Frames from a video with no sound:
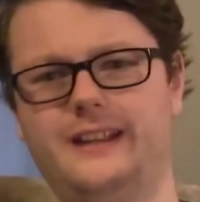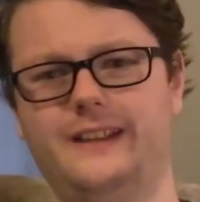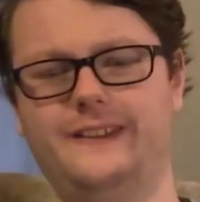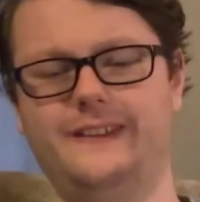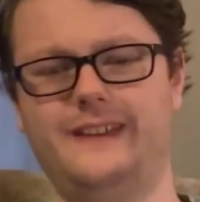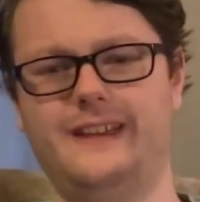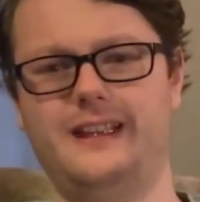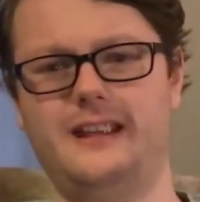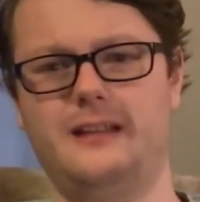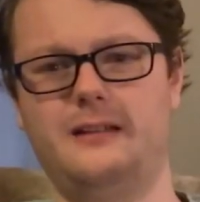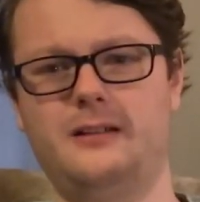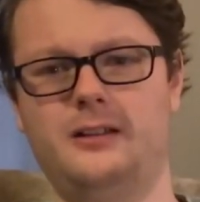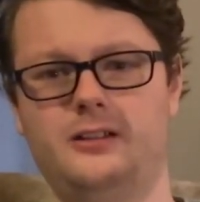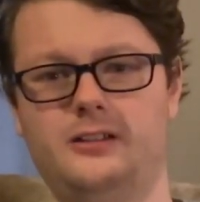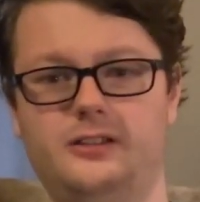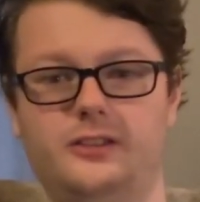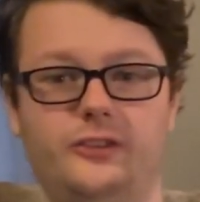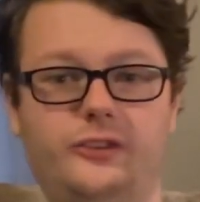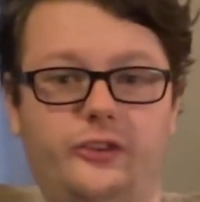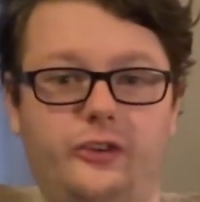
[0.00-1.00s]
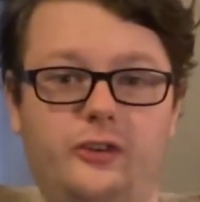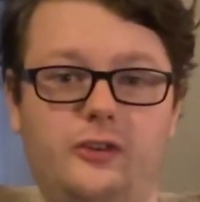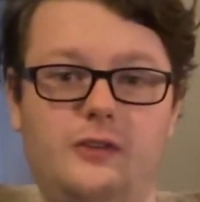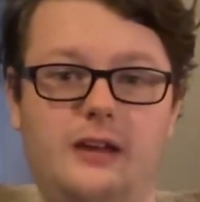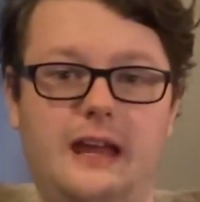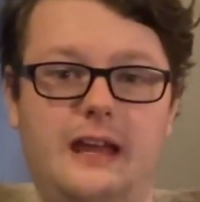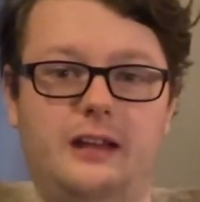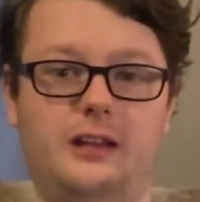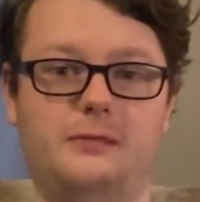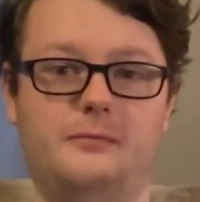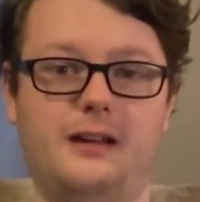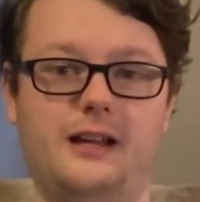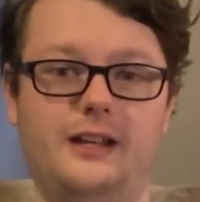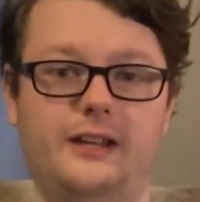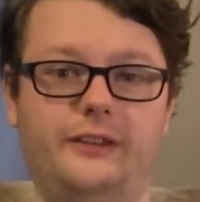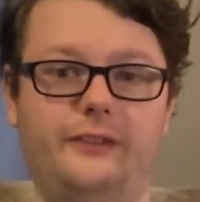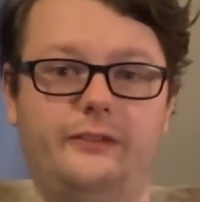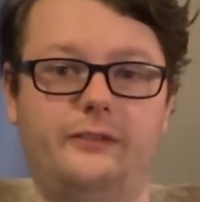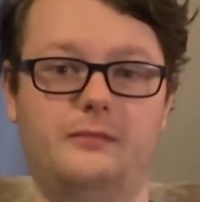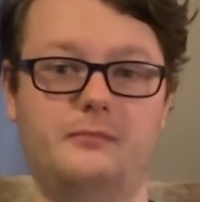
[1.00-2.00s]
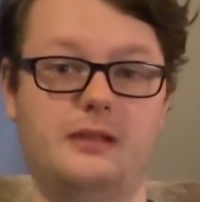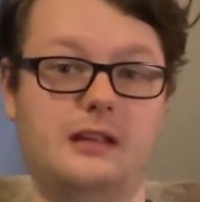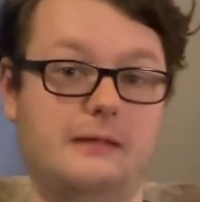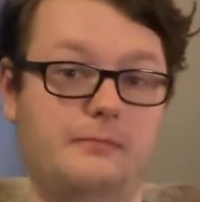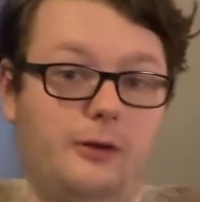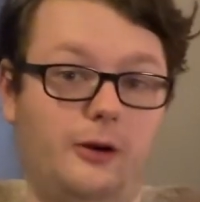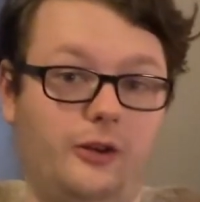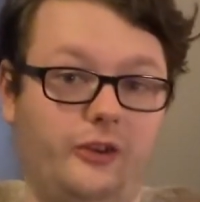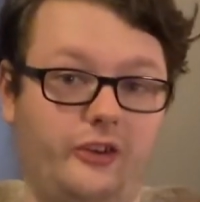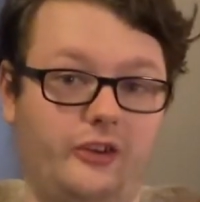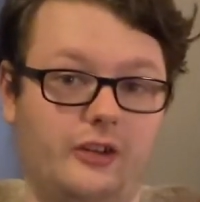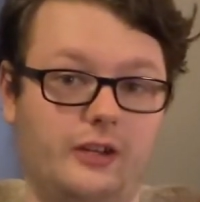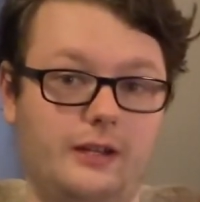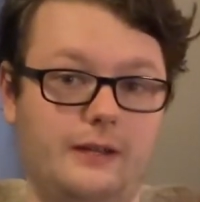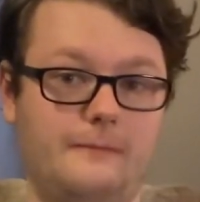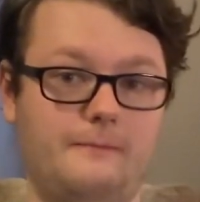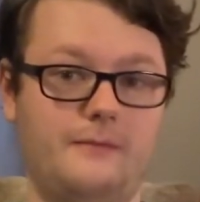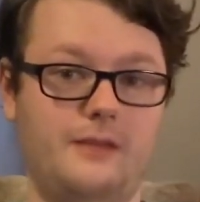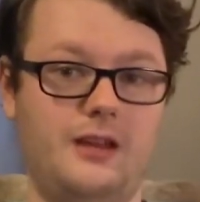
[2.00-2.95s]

said, a little too handle biased for me personally.